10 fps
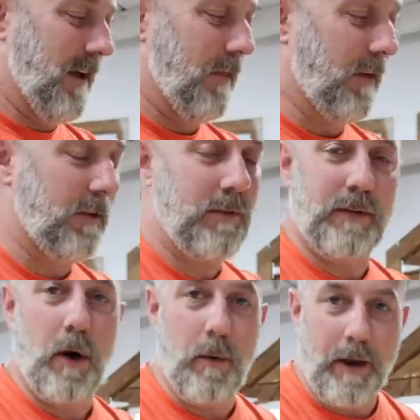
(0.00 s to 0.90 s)
This is
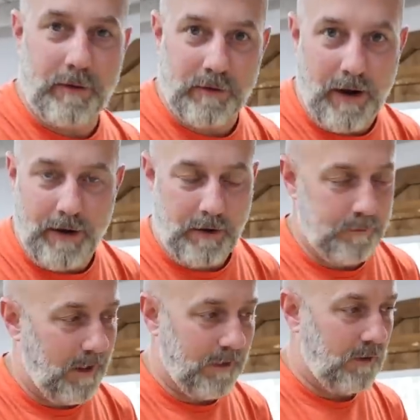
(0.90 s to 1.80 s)
so exciting
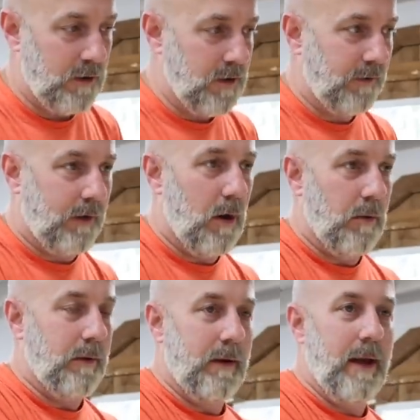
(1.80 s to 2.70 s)
because you just
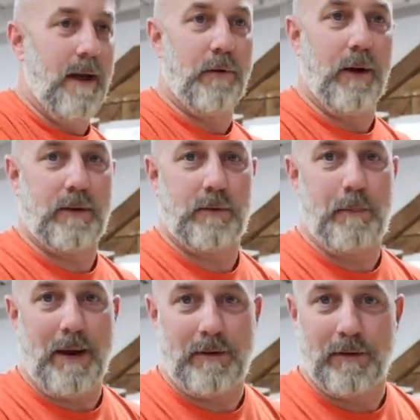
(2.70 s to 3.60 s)
don't ever
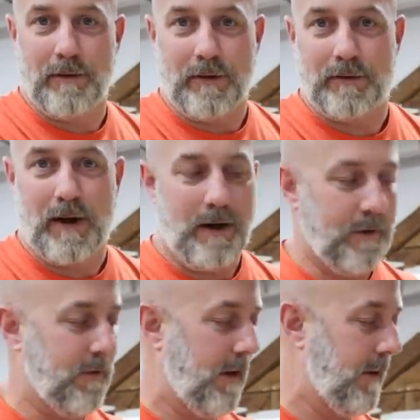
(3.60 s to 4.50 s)
expect this kind of
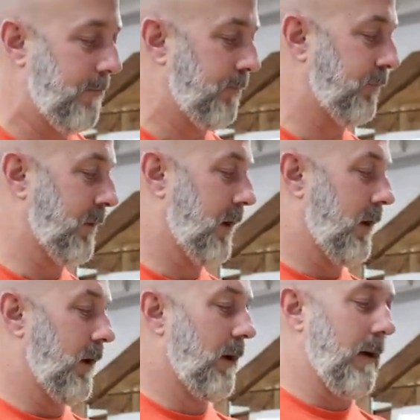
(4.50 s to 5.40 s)

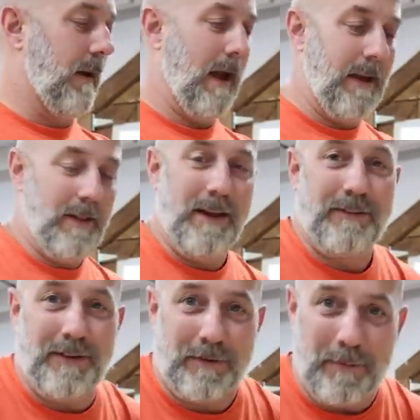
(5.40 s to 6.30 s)
thing. And the
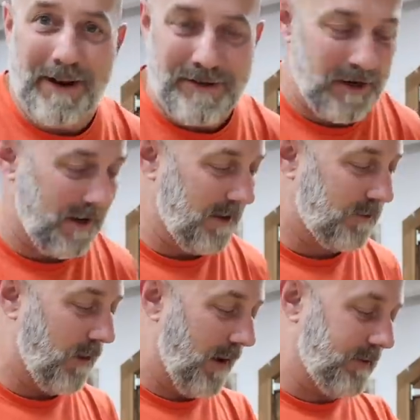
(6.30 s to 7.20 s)
anticipation is
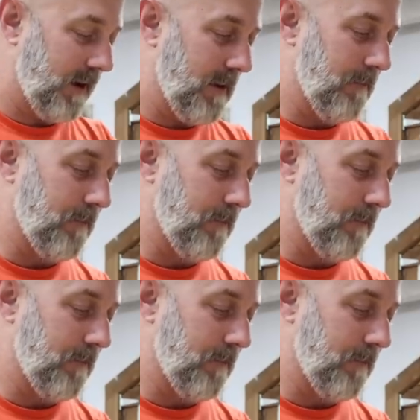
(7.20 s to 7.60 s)
crazy.